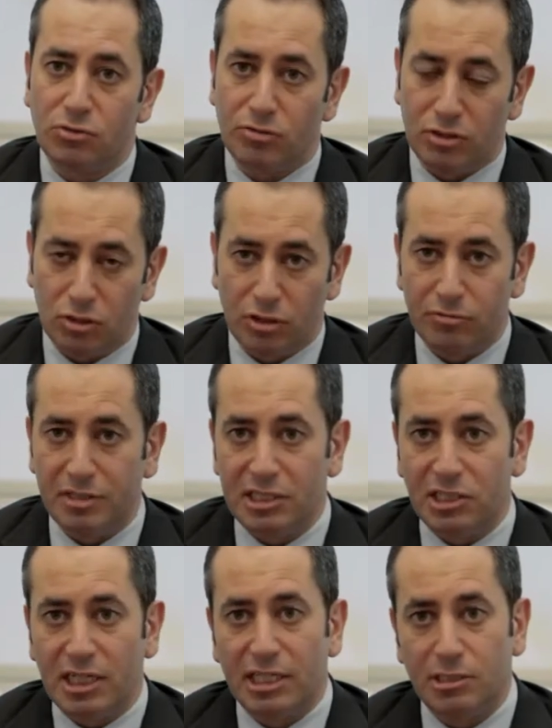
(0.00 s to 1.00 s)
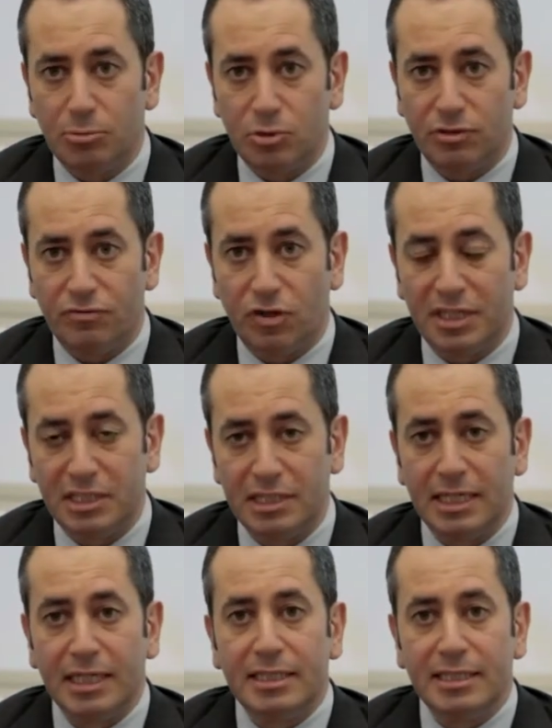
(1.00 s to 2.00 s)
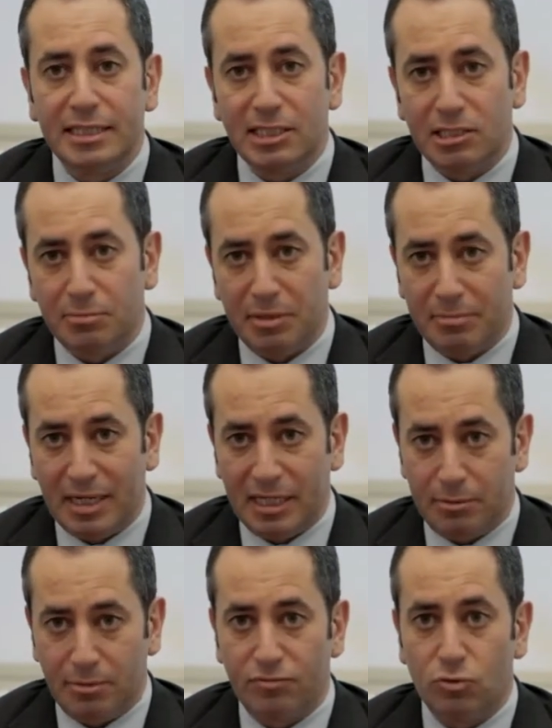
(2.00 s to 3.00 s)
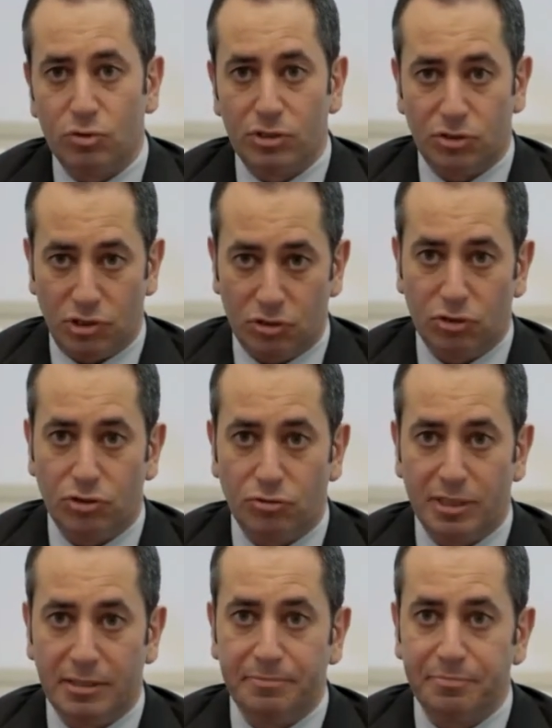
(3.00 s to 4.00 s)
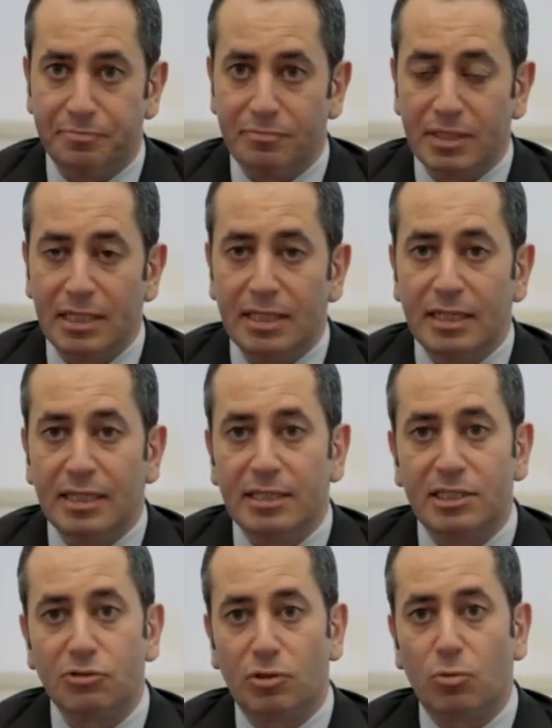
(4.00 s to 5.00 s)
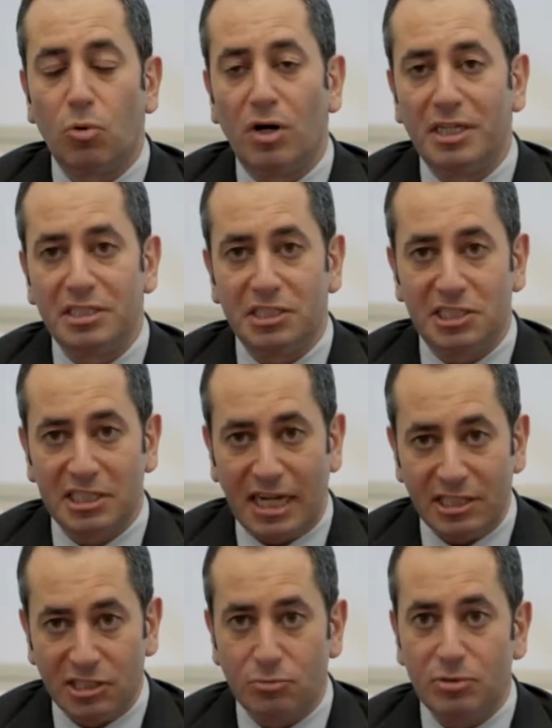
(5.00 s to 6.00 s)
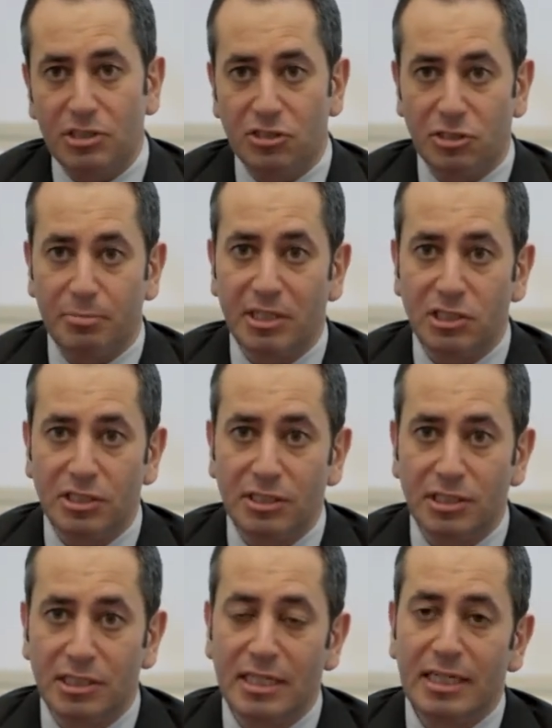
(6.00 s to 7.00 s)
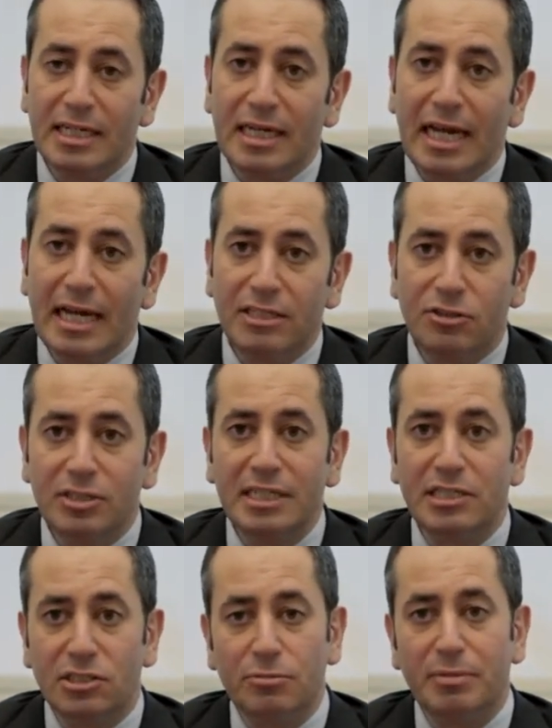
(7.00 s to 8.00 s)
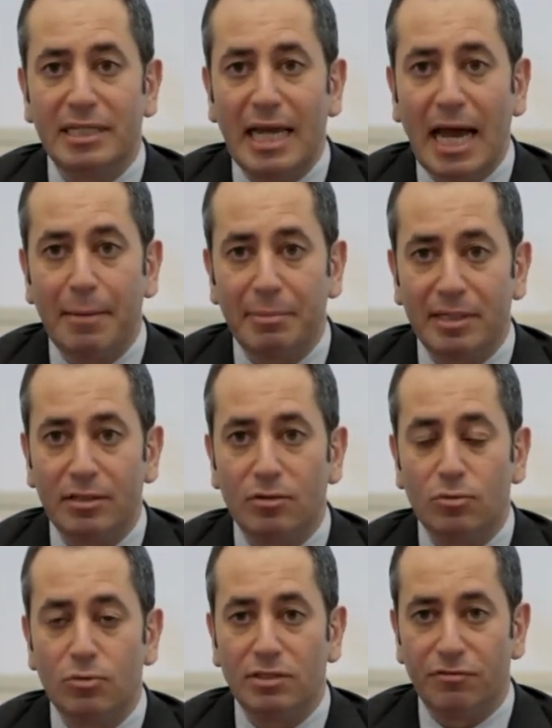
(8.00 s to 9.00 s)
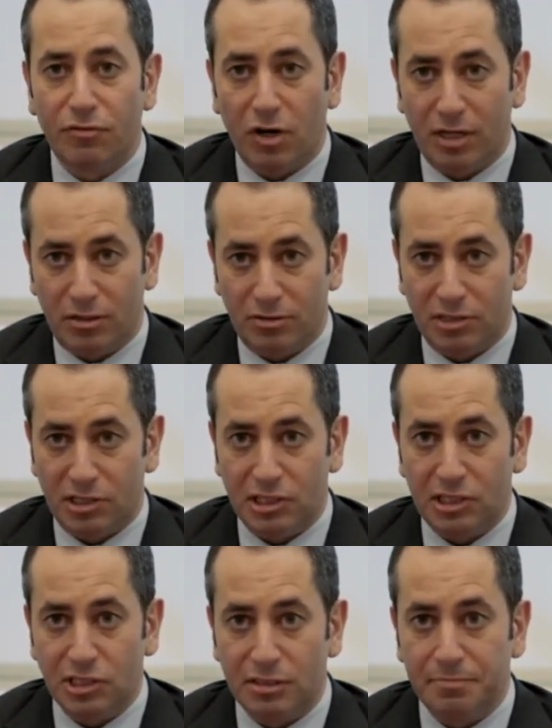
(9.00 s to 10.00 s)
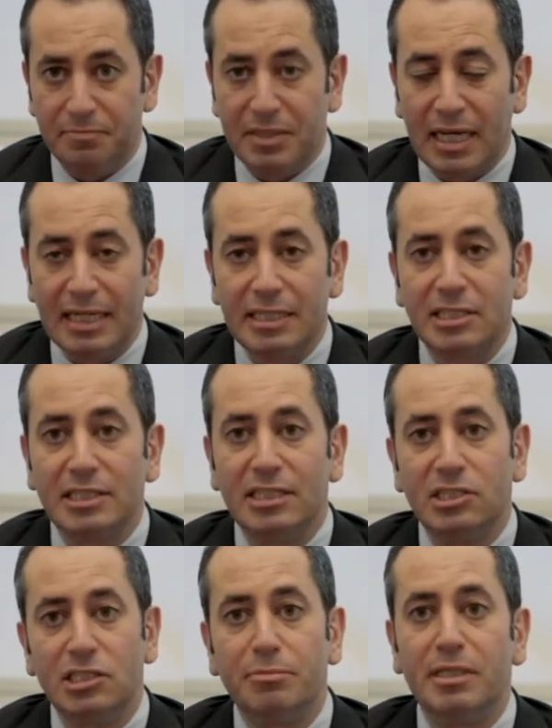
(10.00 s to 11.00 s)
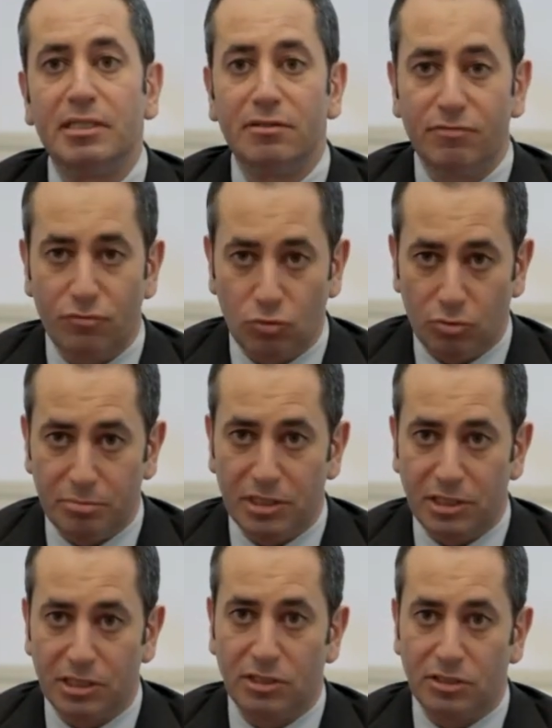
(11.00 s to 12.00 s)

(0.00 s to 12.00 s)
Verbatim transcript: or a non rechargeable device, need to be made before your surgery. This requires discussion with your specialist, and you need to be happy with the final decision, and this needs to be an informed decision.